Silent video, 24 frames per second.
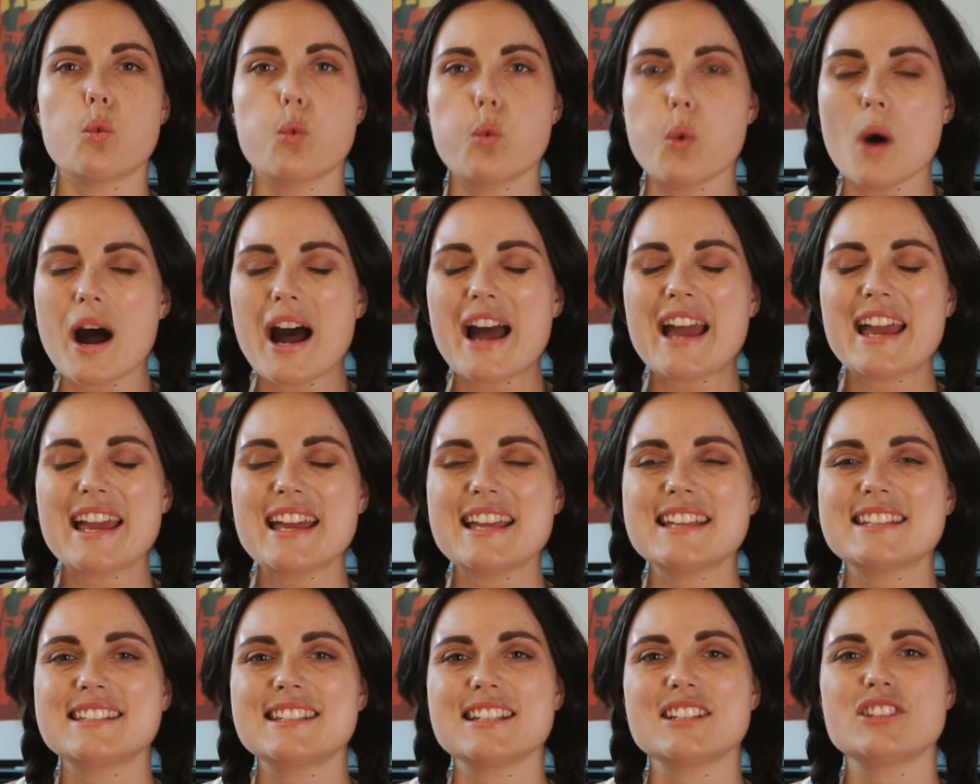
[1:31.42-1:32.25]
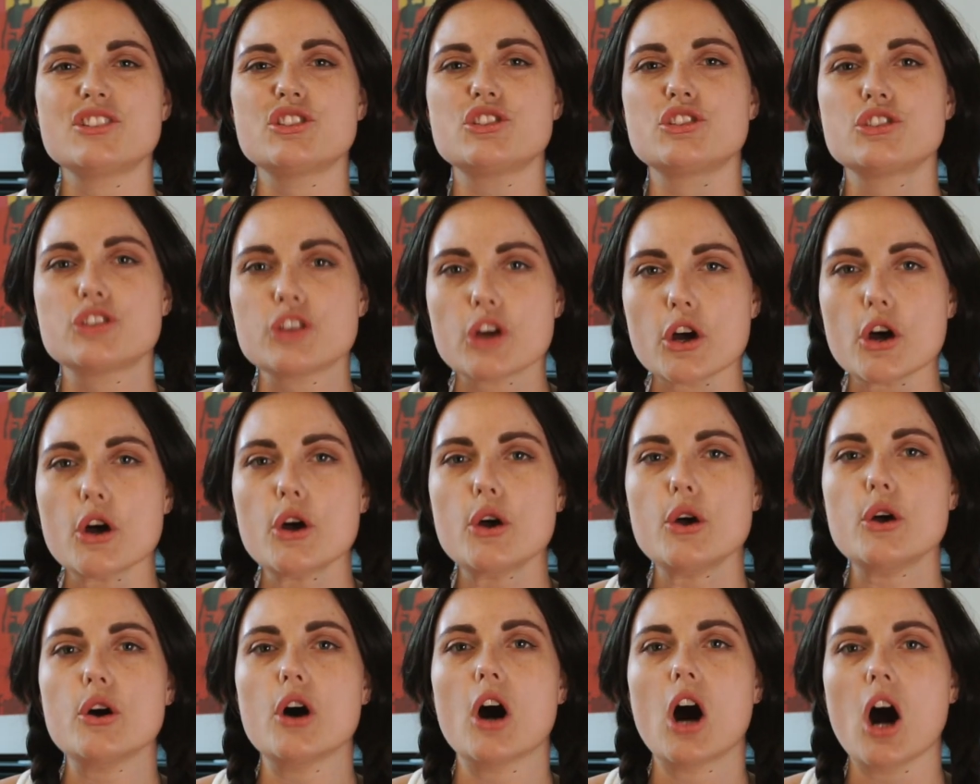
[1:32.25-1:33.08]
Why is it
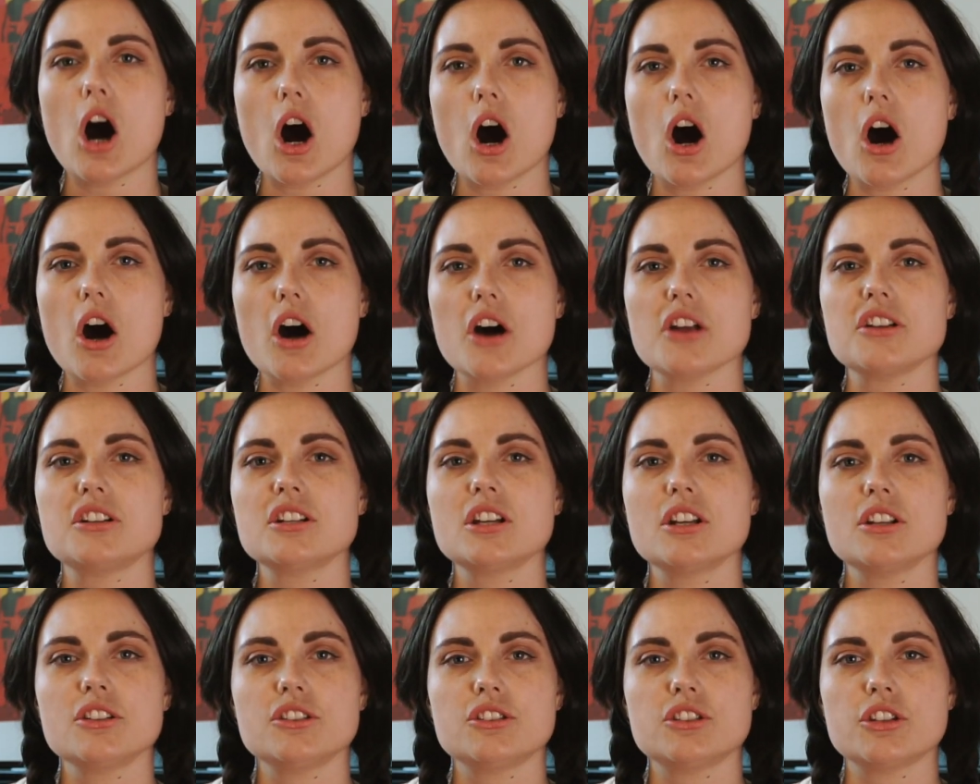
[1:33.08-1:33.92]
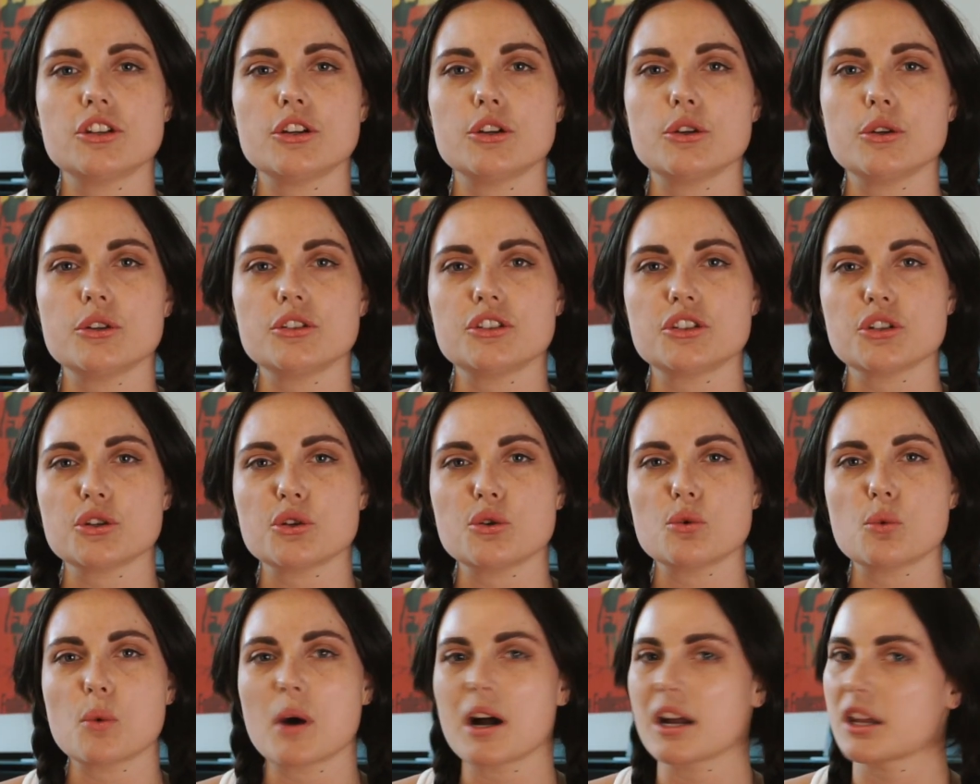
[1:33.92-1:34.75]
so hard to
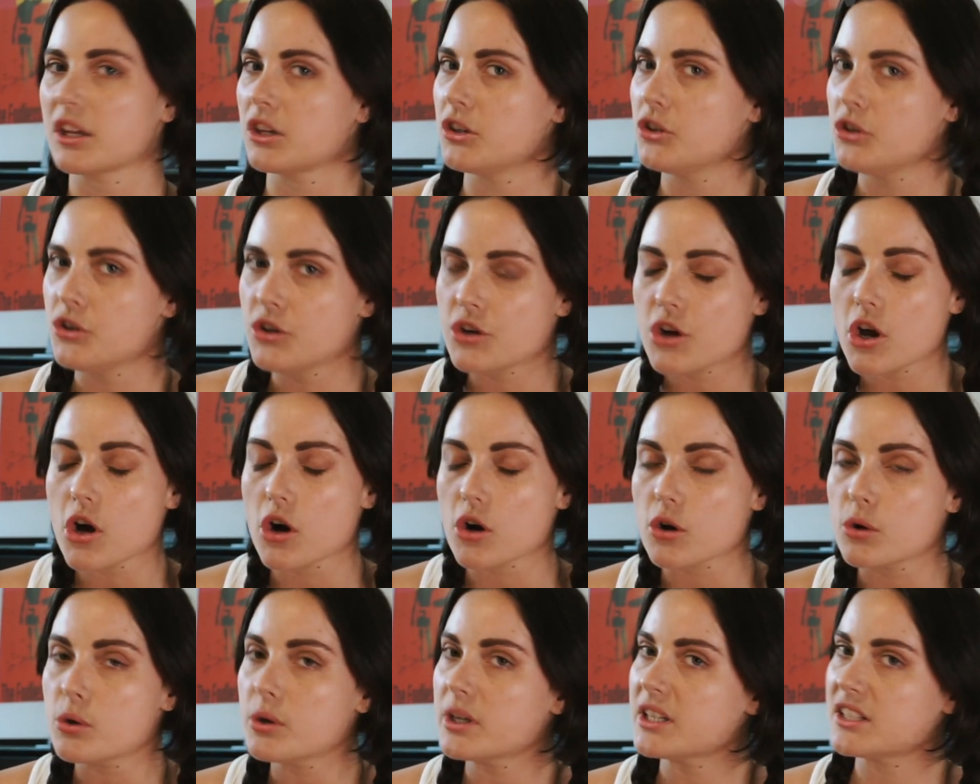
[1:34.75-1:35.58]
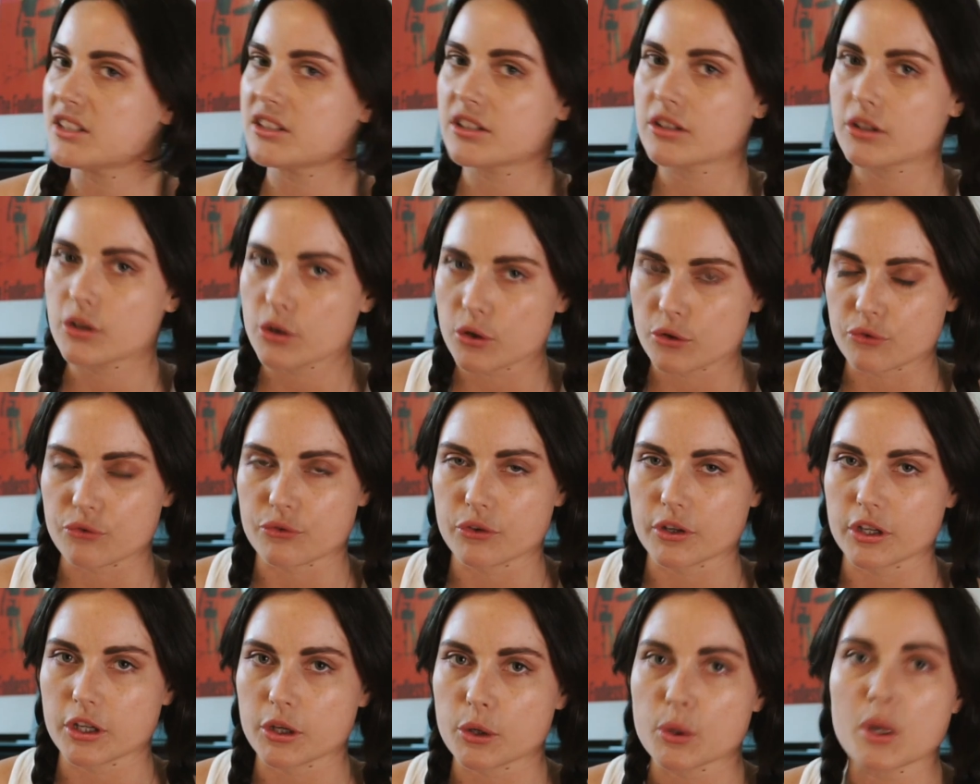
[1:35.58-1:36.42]
do what you know is good
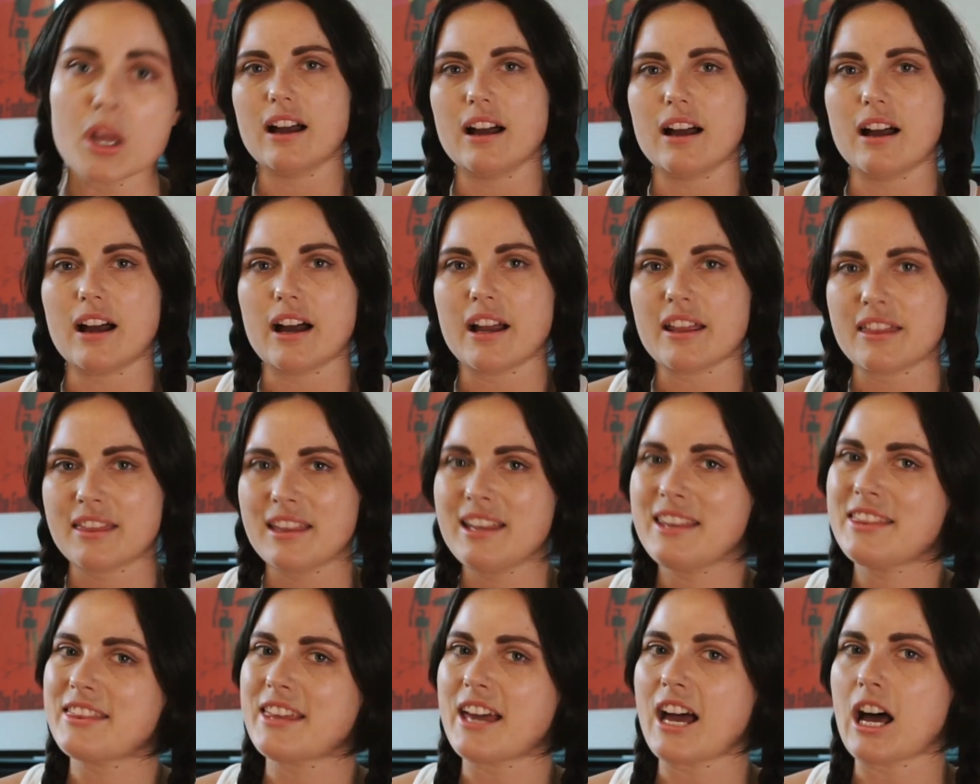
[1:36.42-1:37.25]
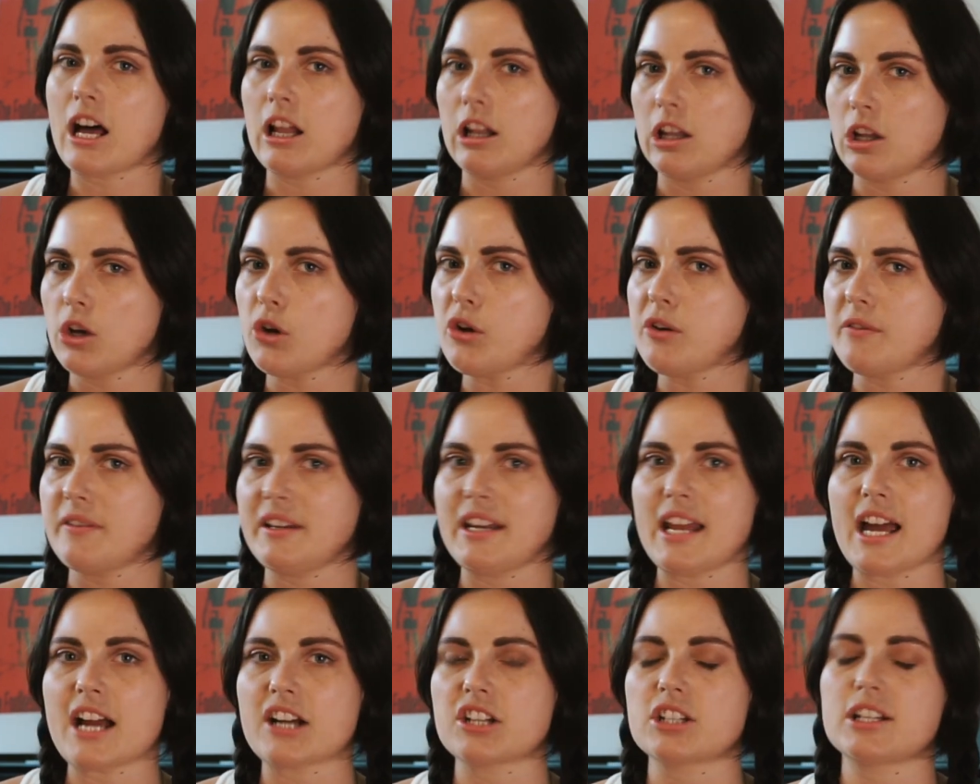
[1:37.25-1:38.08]
for you? I think that a lot of
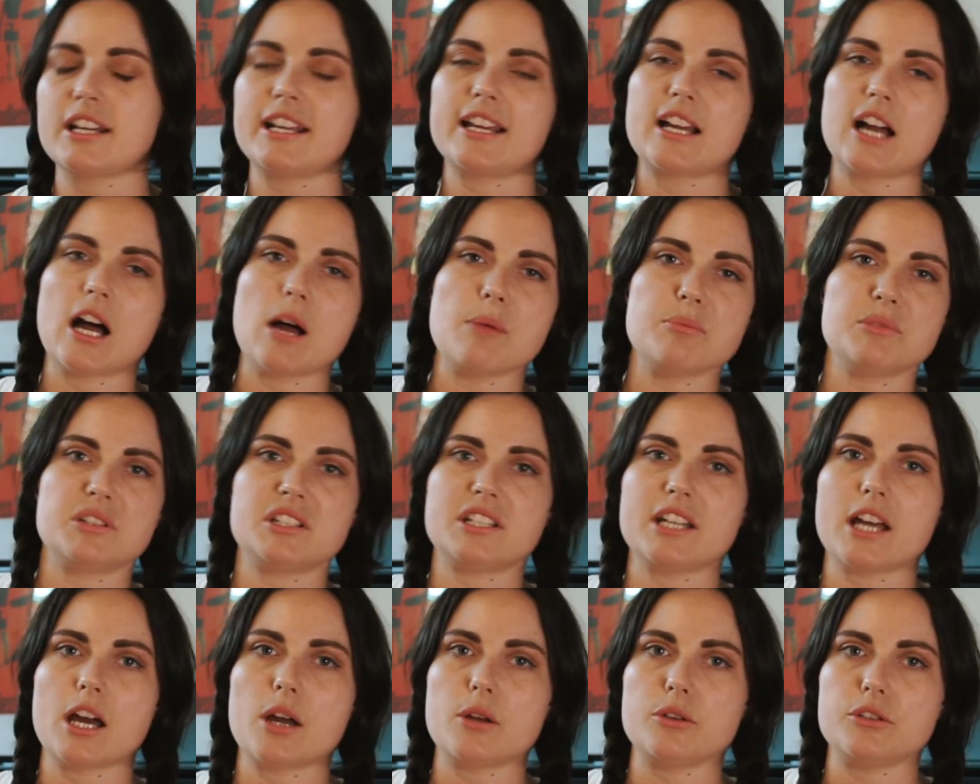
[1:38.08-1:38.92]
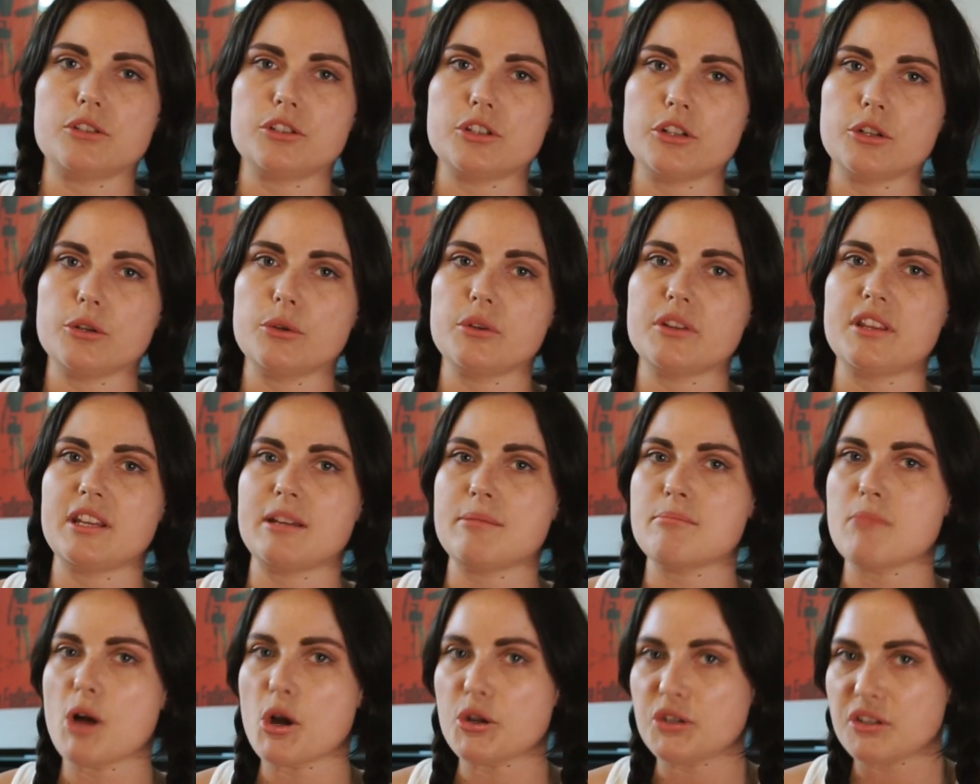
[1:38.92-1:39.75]
it actually comes down to the
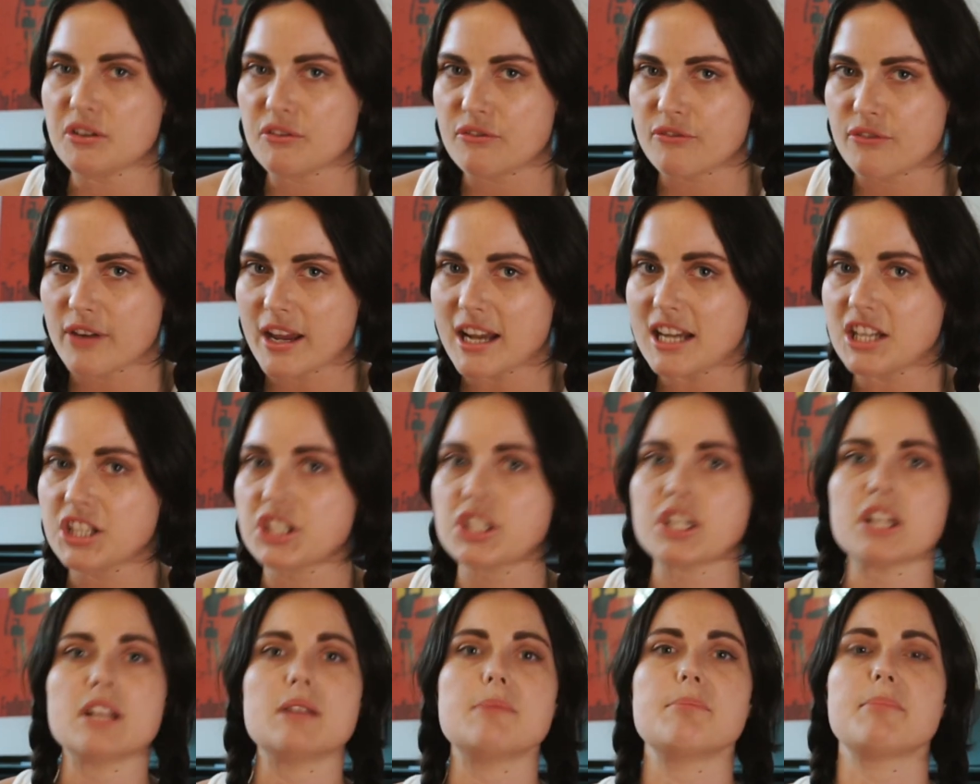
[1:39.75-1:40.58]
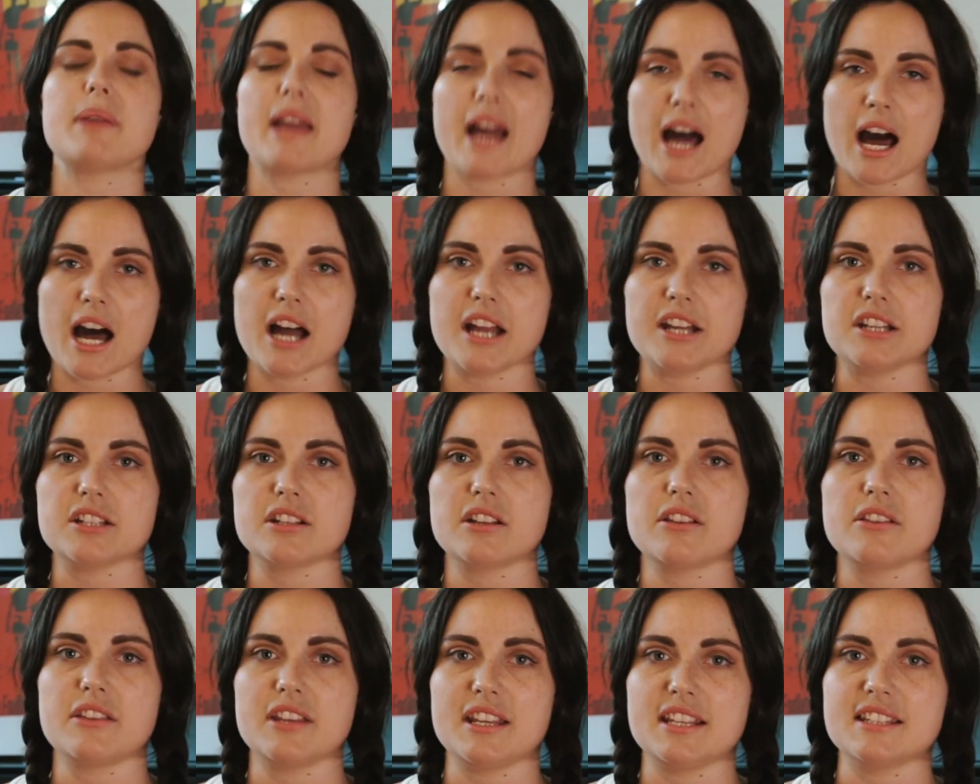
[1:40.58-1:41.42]
motivation behind
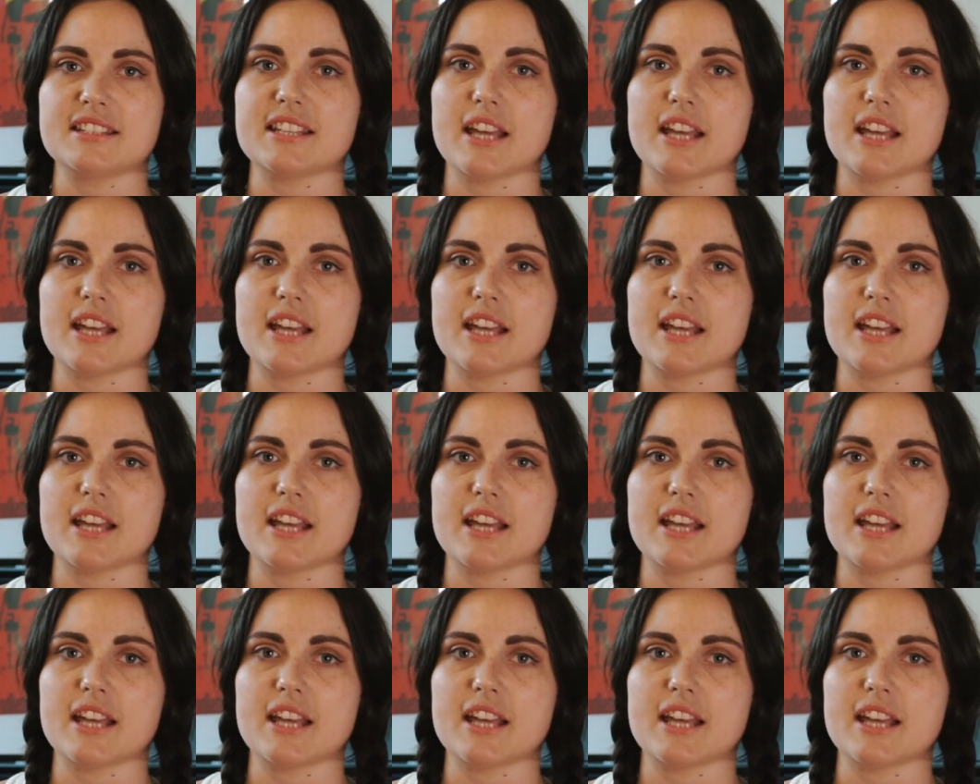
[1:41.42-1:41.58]
these